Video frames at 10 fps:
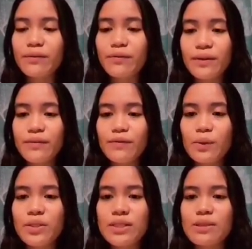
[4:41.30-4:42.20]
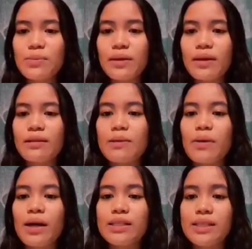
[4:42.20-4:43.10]
fifth, which is dominated
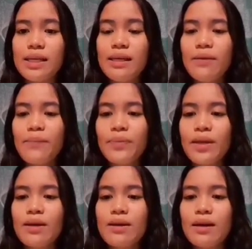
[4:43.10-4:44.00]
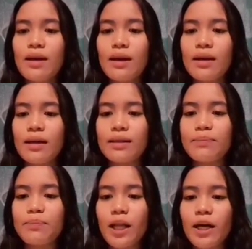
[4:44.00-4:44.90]
by G, and
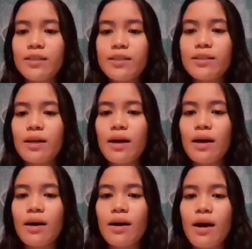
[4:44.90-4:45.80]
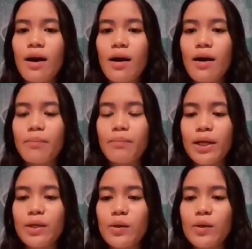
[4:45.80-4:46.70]
plus the
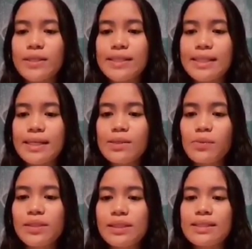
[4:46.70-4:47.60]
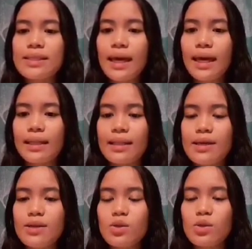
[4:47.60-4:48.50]
minor 6, which is 8.
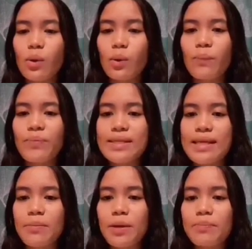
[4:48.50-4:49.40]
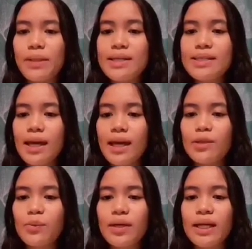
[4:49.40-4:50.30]
So 7 plus 8,
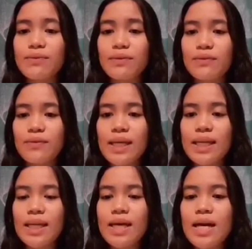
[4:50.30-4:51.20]
we get 15.